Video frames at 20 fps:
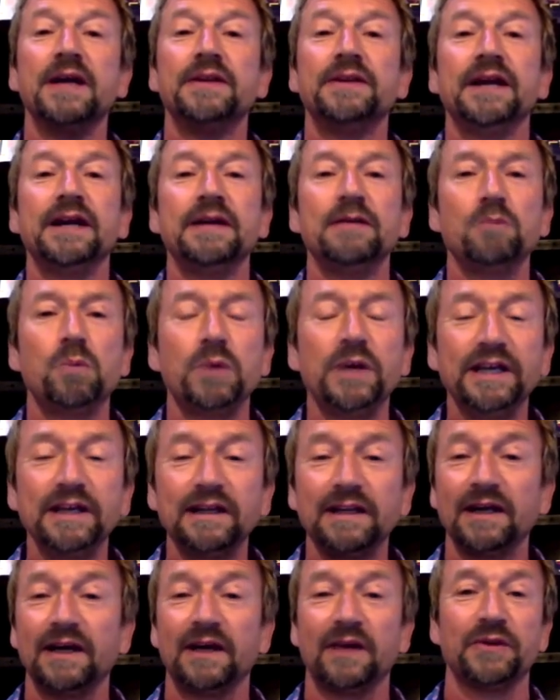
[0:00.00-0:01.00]
They
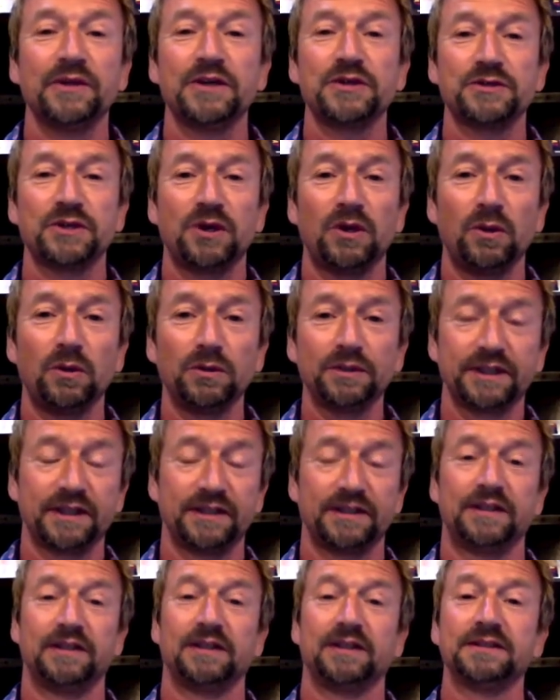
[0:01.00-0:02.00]
wheel out this old
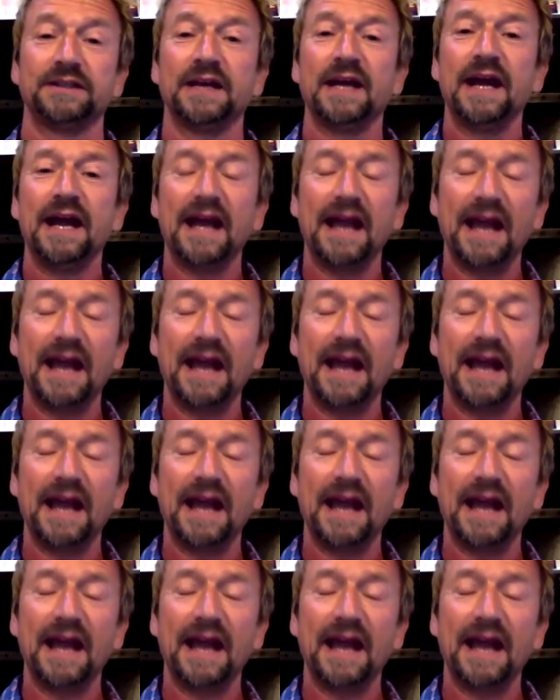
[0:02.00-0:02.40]
canard